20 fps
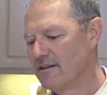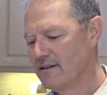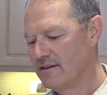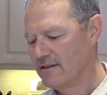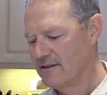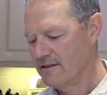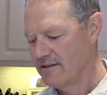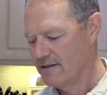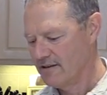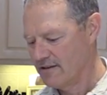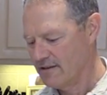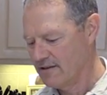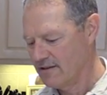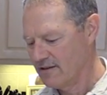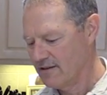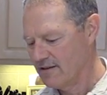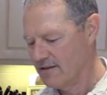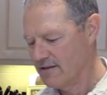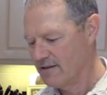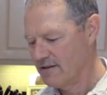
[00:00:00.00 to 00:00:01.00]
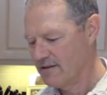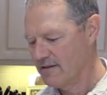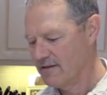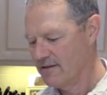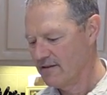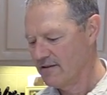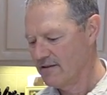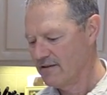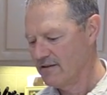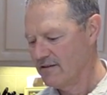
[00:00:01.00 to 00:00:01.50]

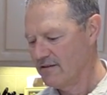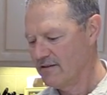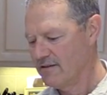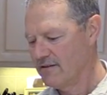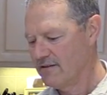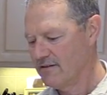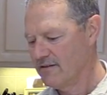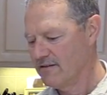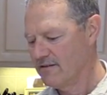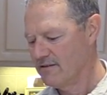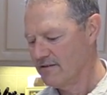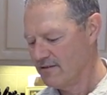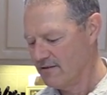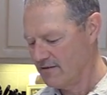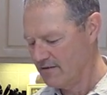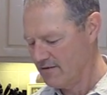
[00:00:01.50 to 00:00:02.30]
[no speech]